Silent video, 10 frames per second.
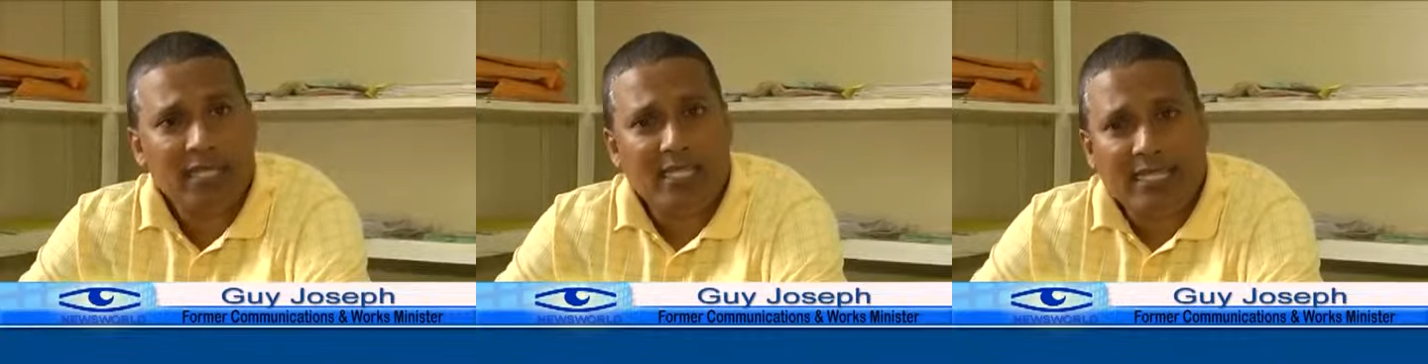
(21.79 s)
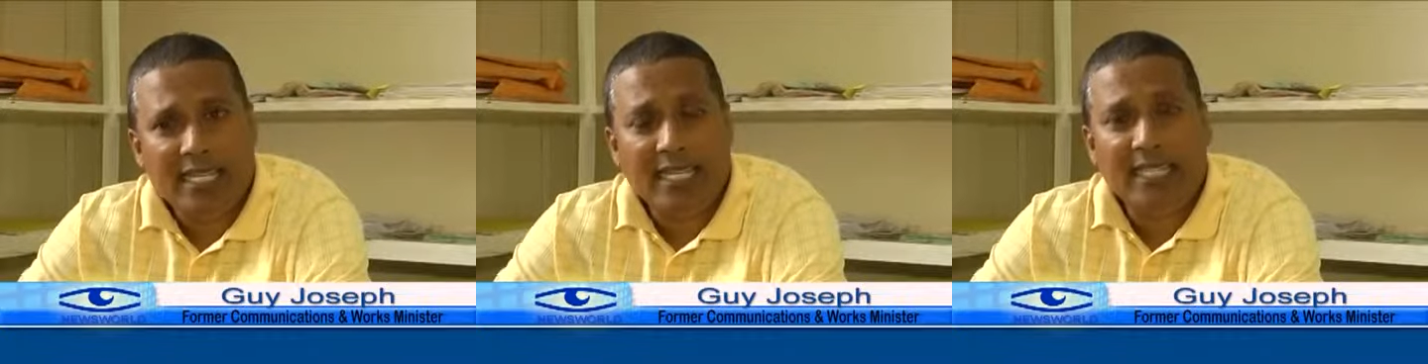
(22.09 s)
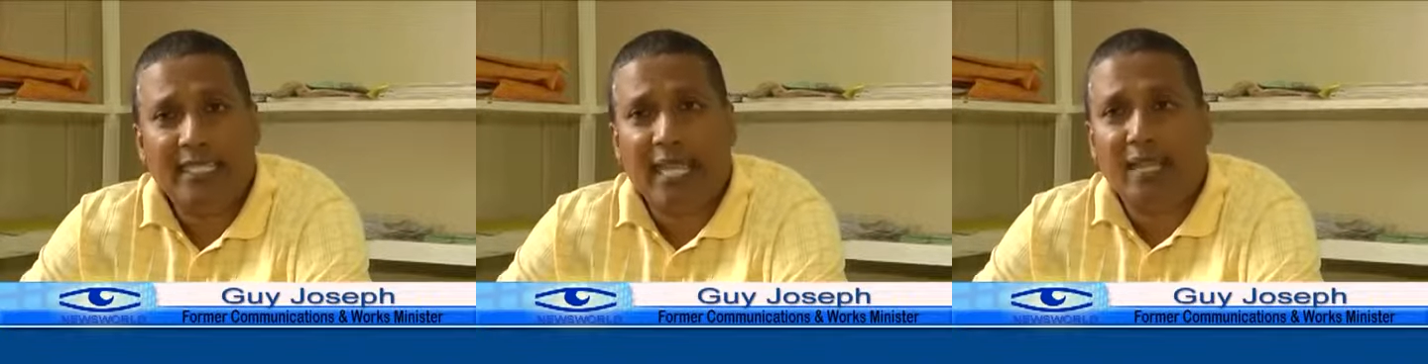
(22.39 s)

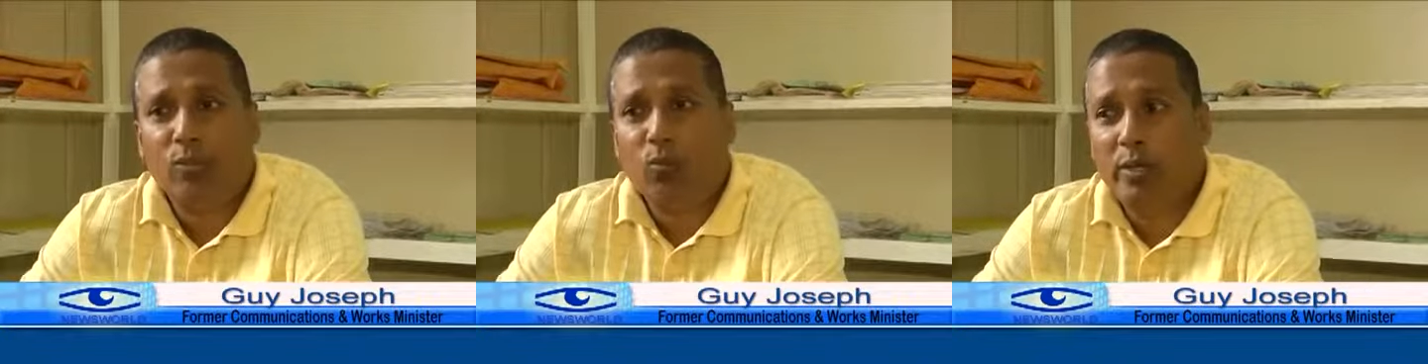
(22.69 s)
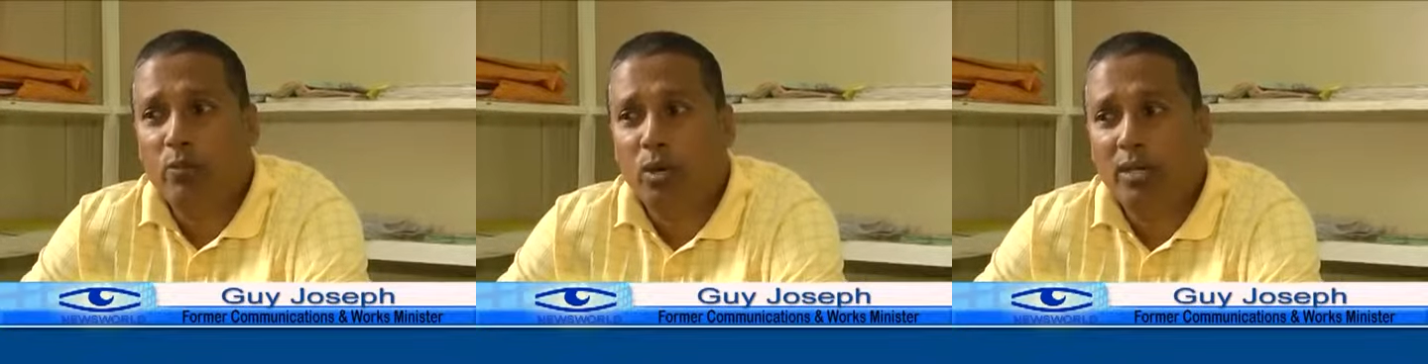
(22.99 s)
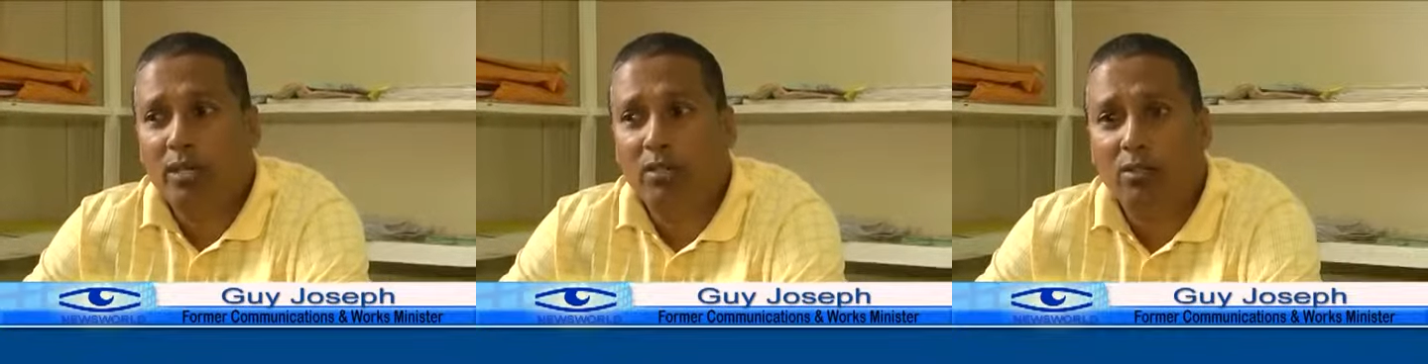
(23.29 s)
saying that we
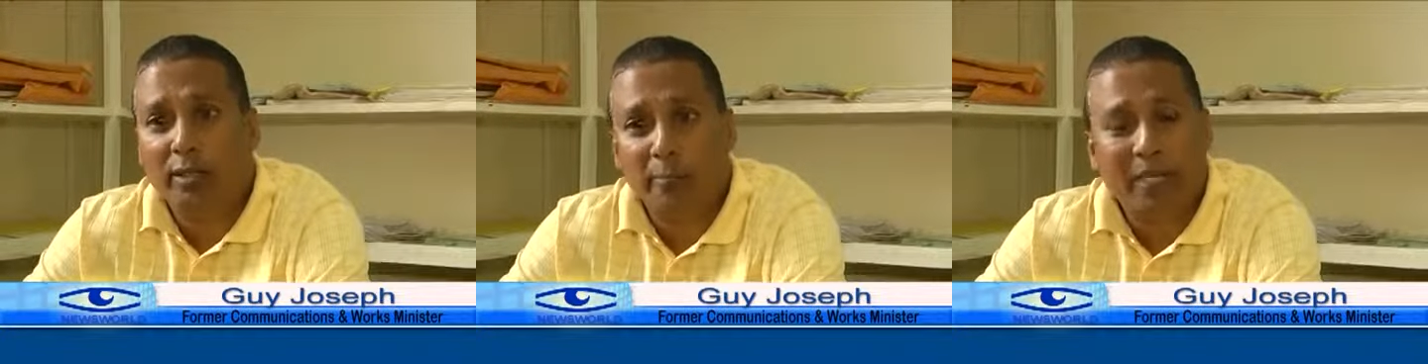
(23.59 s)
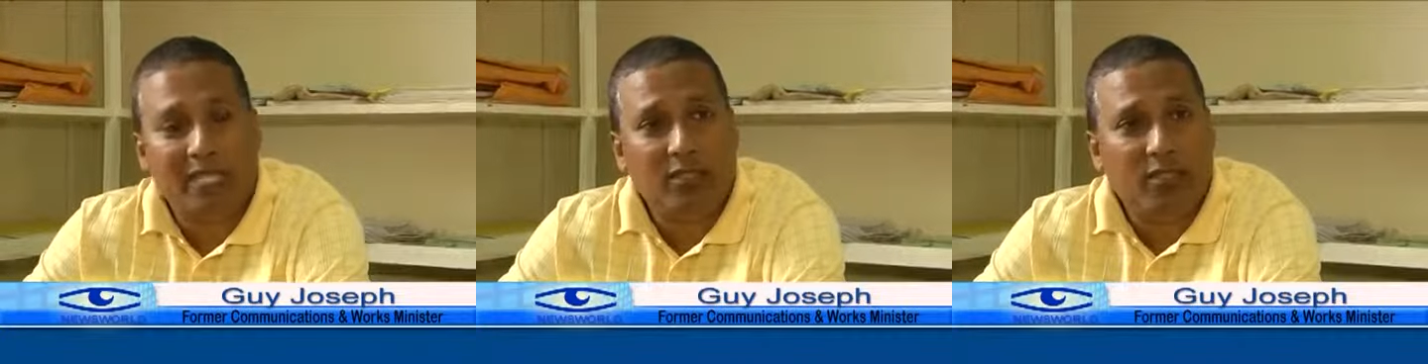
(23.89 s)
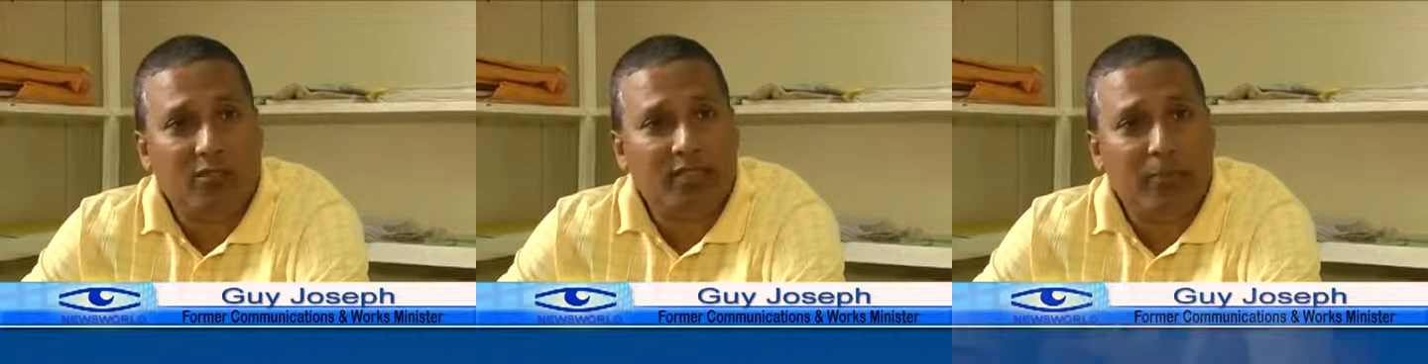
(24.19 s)
were ripping
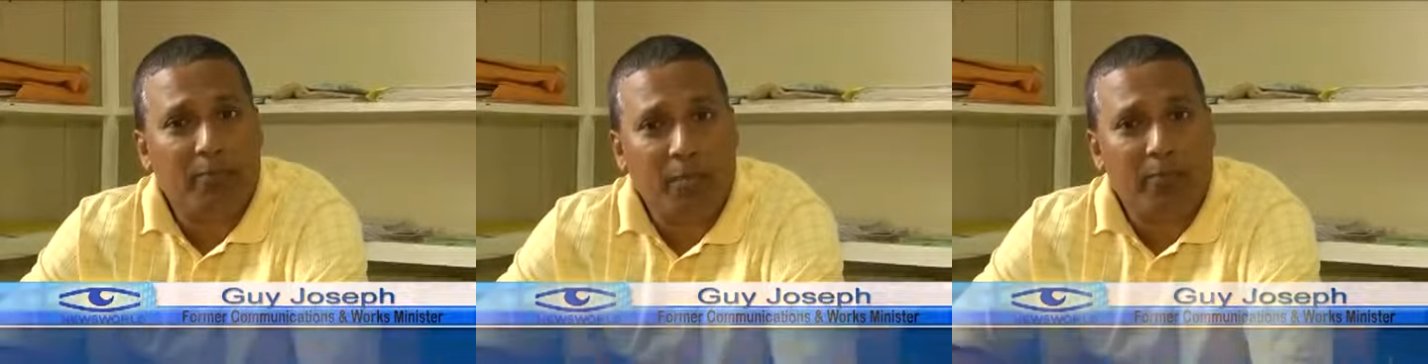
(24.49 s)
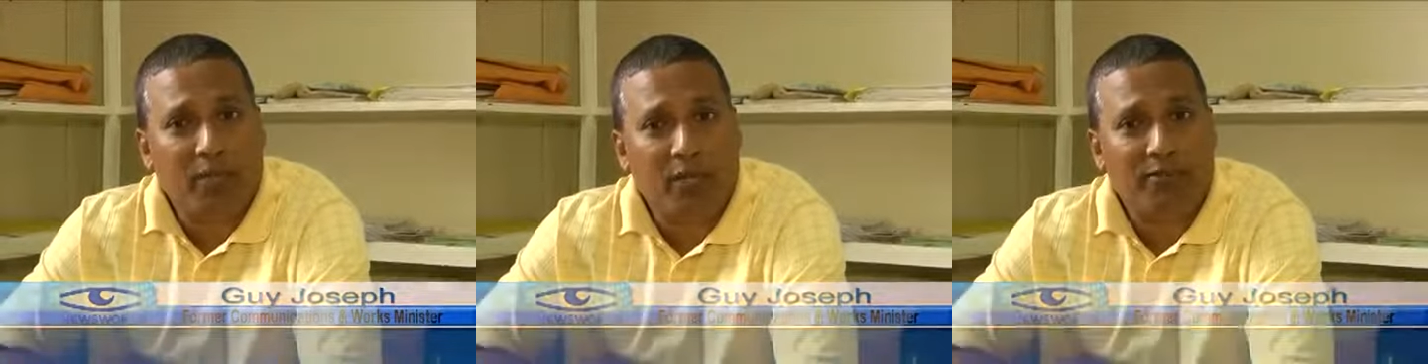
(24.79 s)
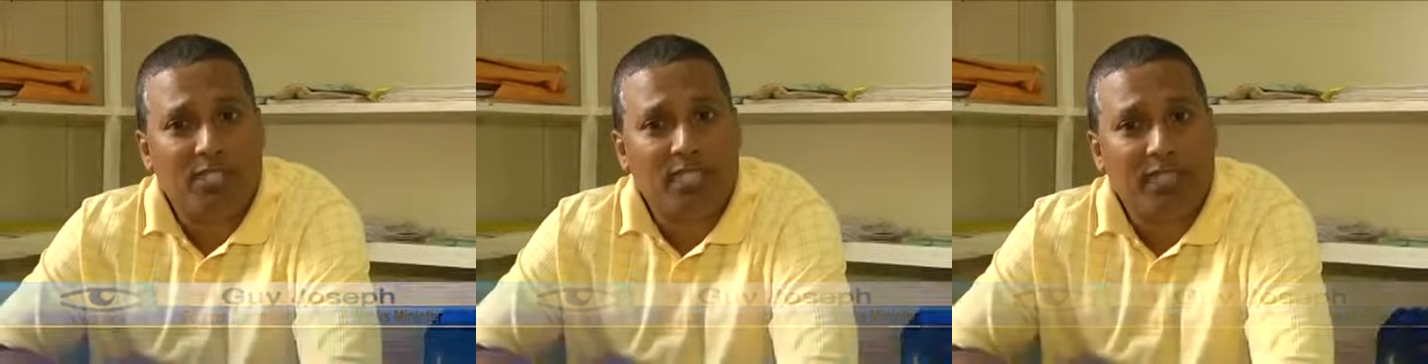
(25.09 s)
off the people
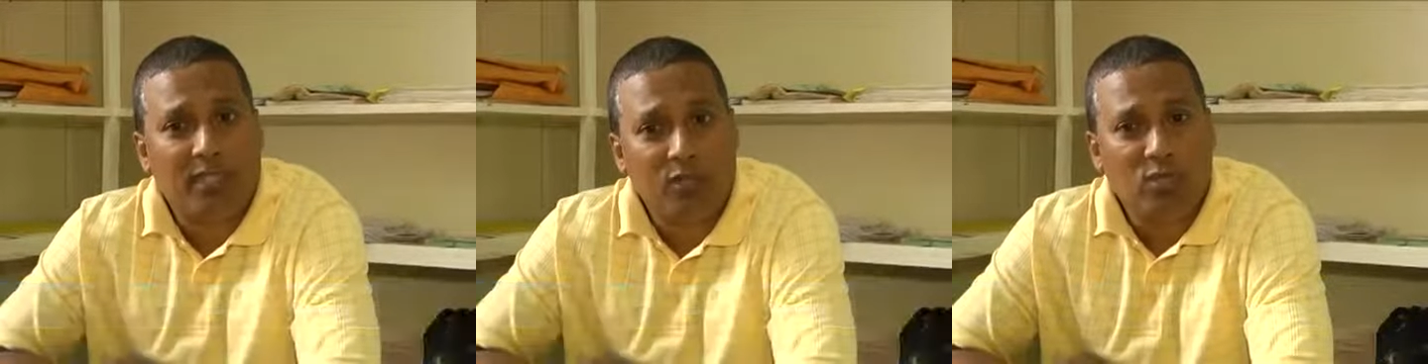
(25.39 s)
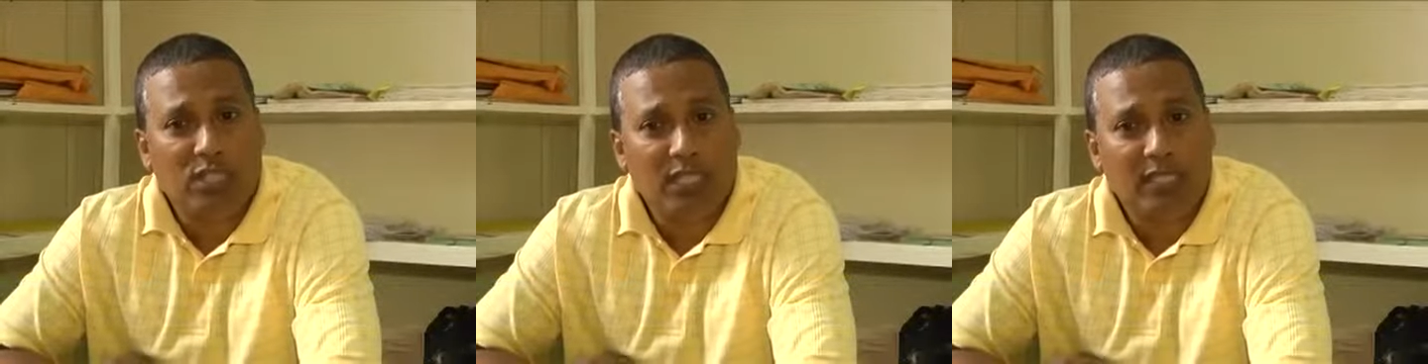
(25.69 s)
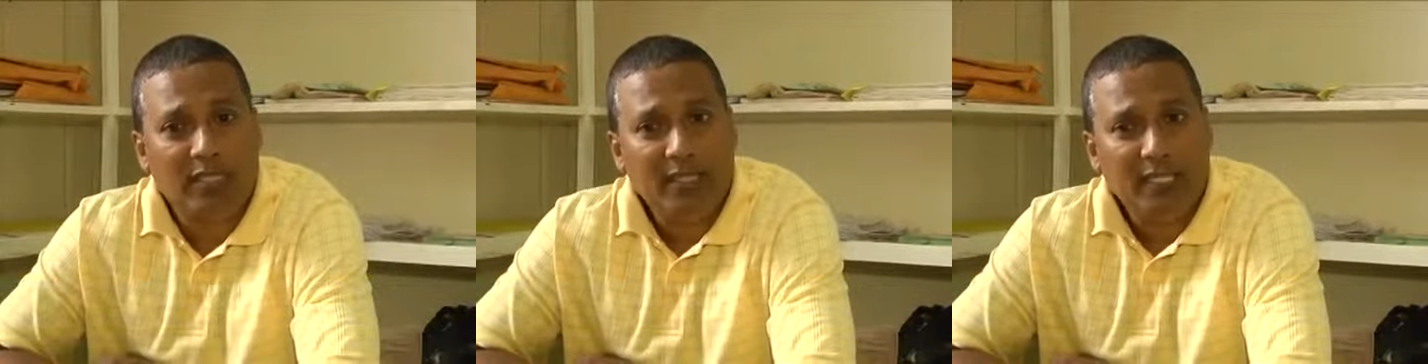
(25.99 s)
of St. Lucia.